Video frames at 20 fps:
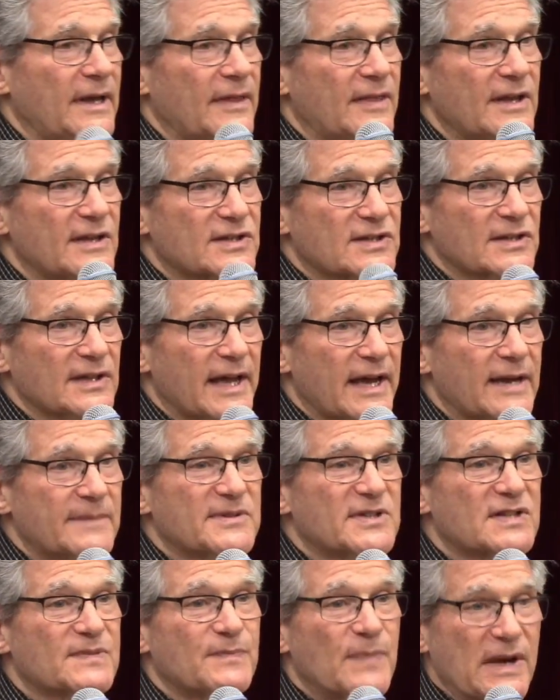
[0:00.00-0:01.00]
This lab
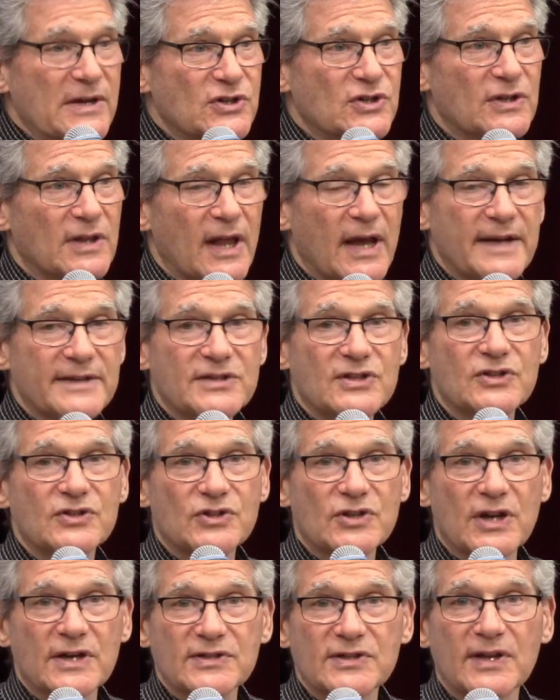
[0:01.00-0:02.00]
specializes
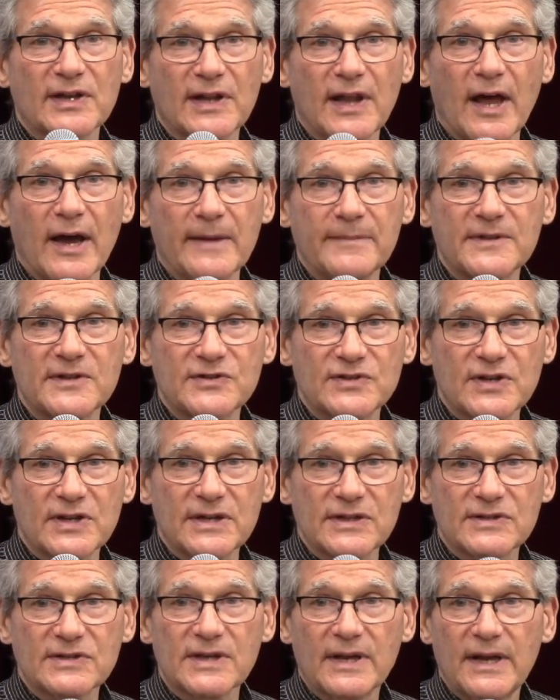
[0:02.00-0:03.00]
just in Lyme
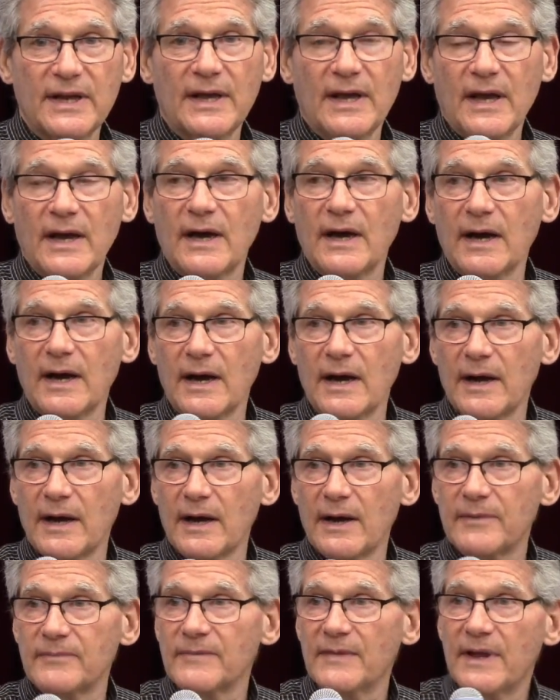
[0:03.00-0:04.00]
disease.
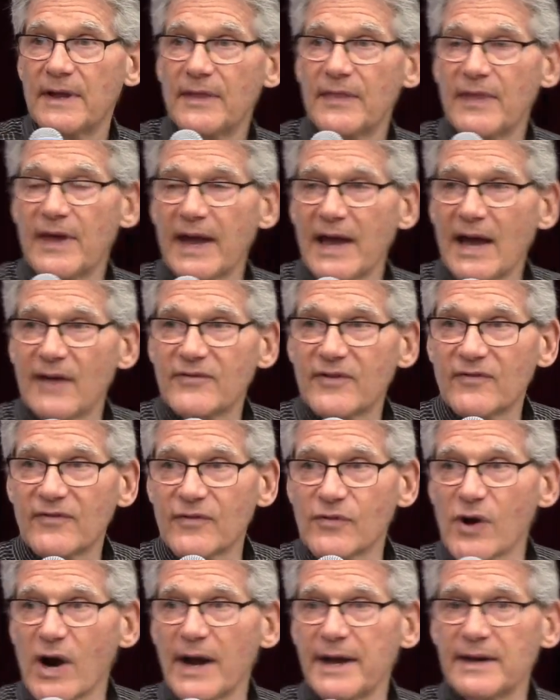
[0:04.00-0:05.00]
They have a
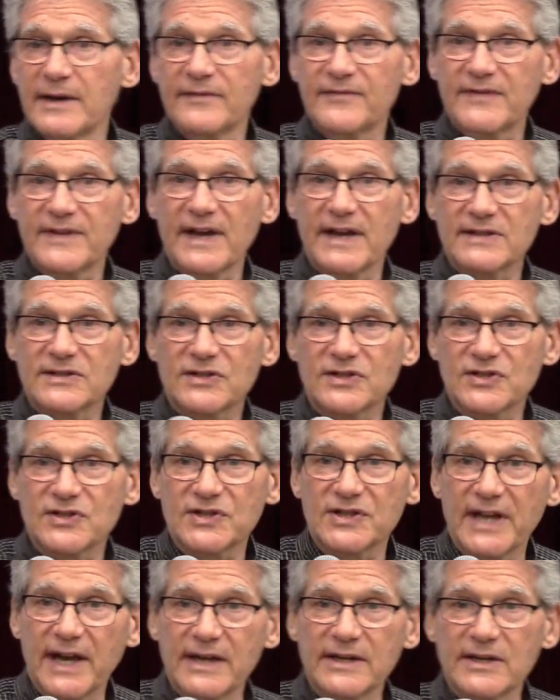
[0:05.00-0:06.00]
variety of tests. The
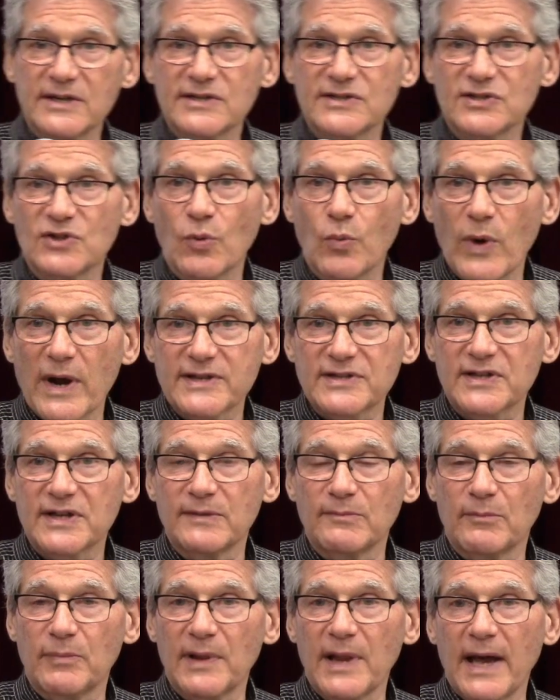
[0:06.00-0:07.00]
standard is the
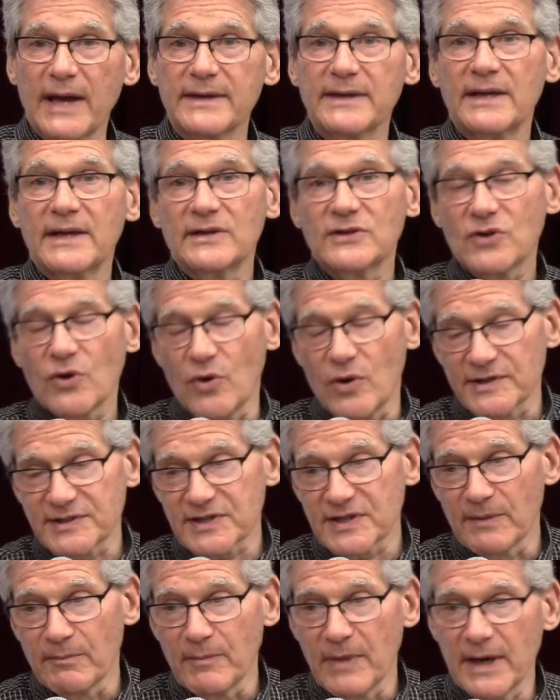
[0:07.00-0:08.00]
Western blot,
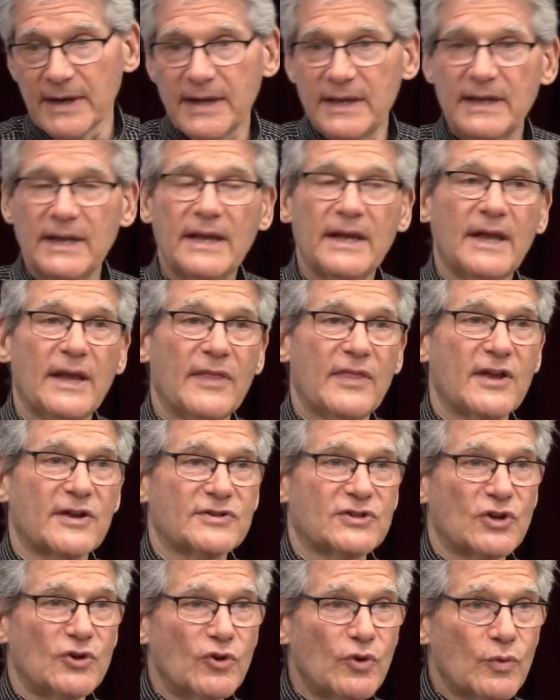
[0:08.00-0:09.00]
costs some money.
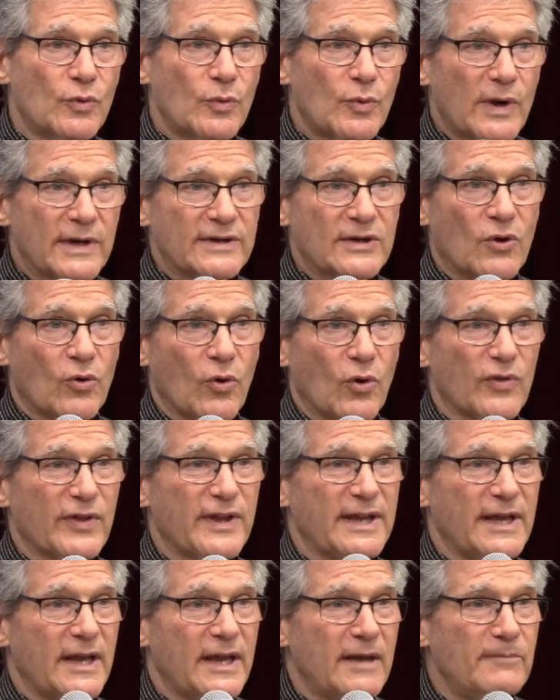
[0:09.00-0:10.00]
There's a newer one called
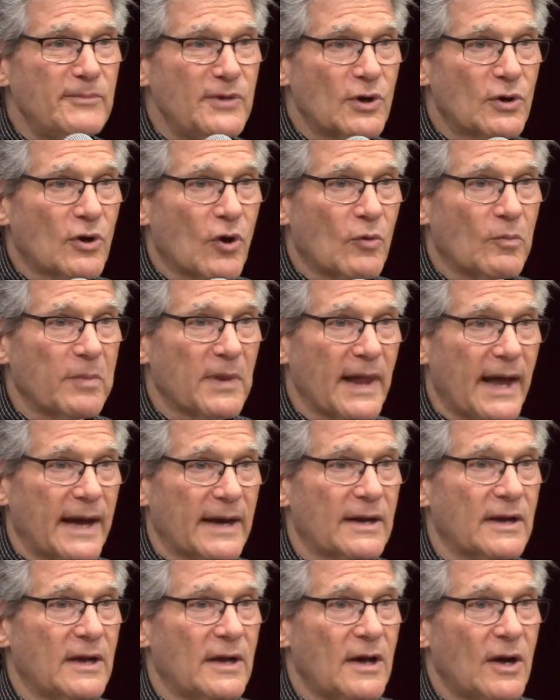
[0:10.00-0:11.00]
the
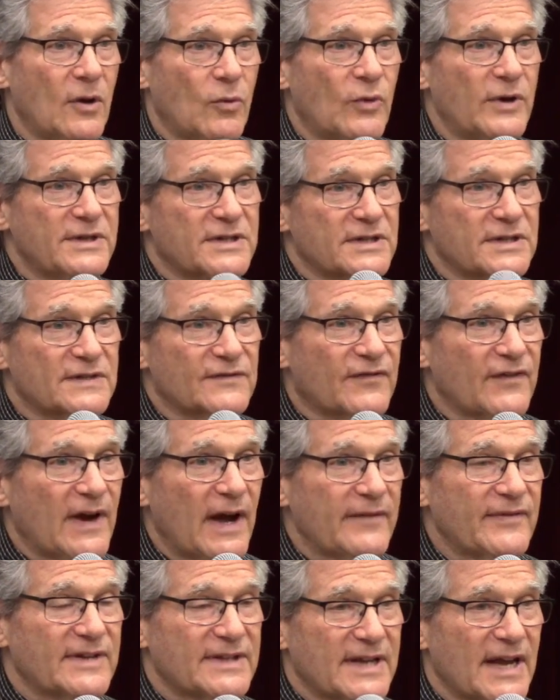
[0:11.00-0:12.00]
immunoblot, which is
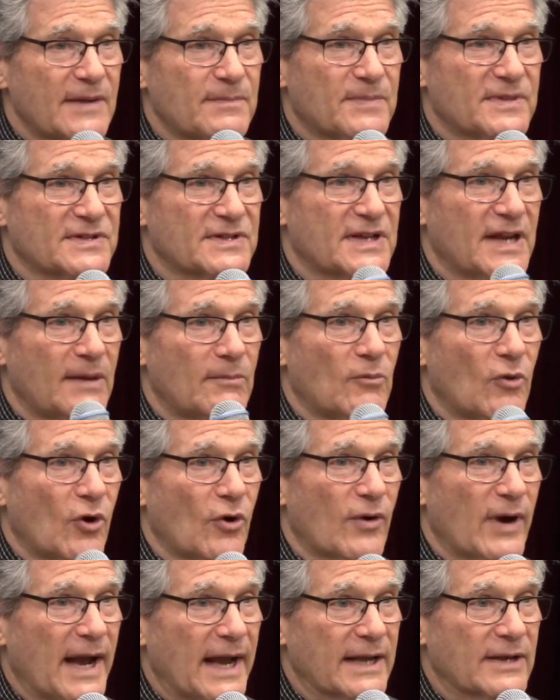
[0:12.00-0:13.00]
5 or 10%
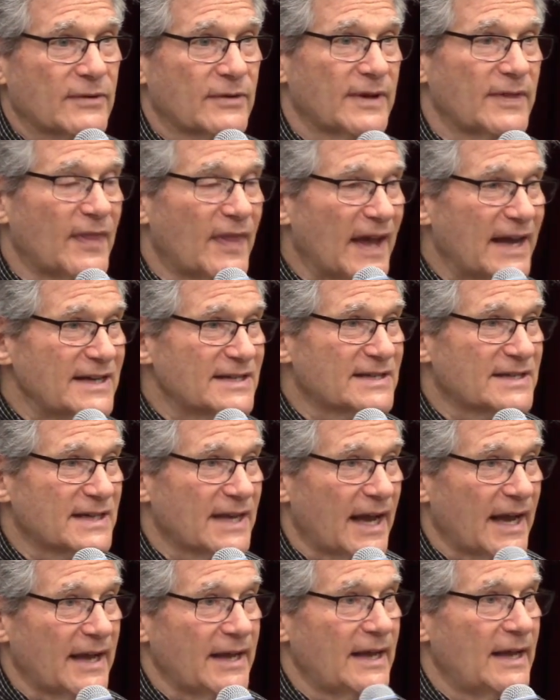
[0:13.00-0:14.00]
more accurate. They
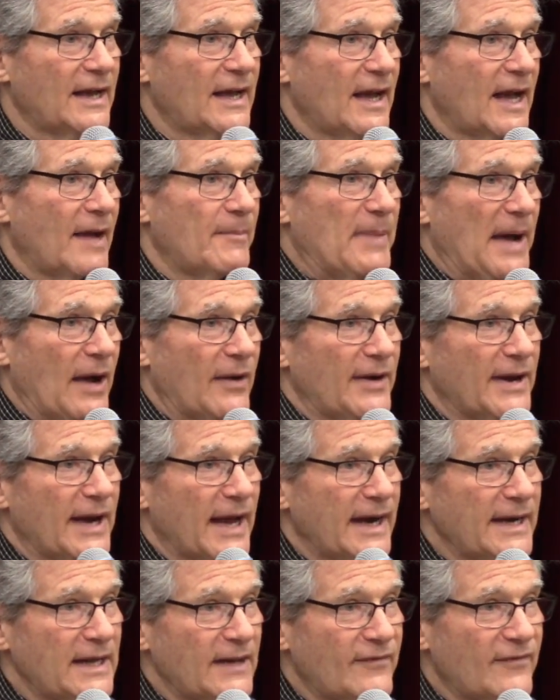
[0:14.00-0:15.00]
say about
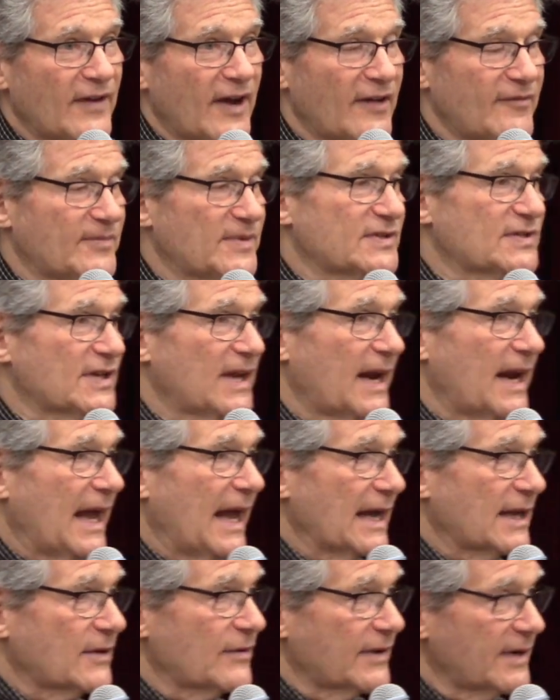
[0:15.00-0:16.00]
95%
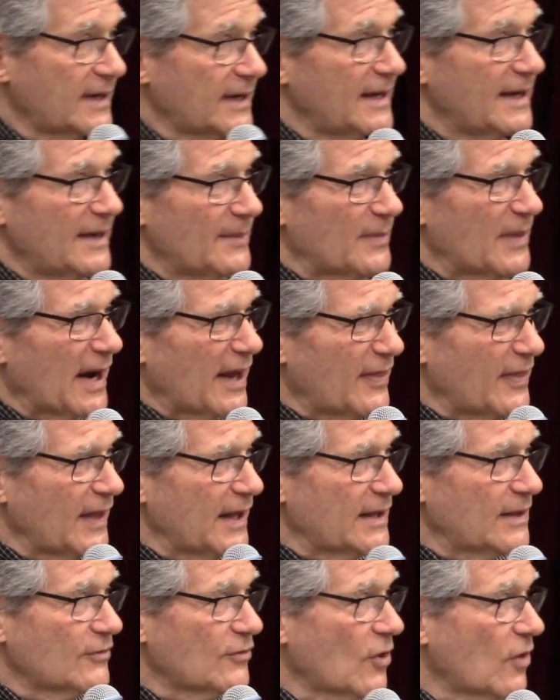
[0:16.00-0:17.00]
accurate, but I
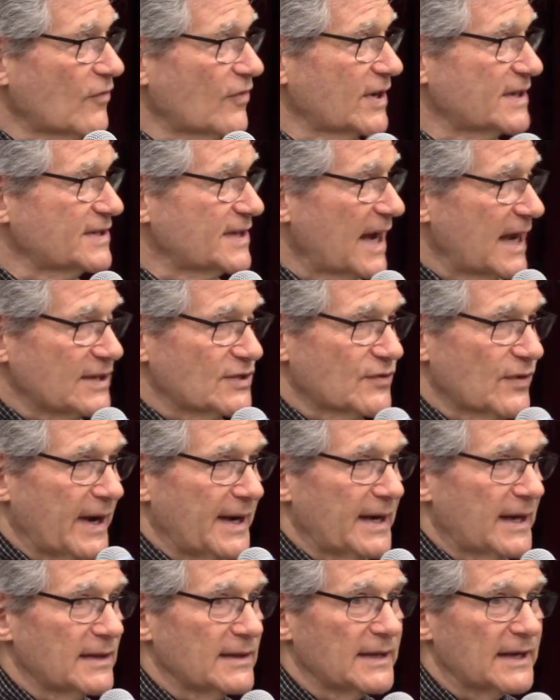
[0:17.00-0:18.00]
think they're
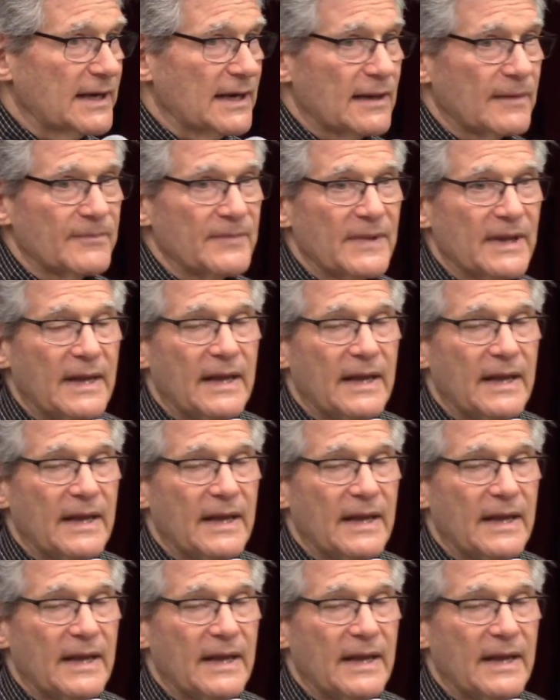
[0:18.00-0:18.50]
over-exaggerating a little.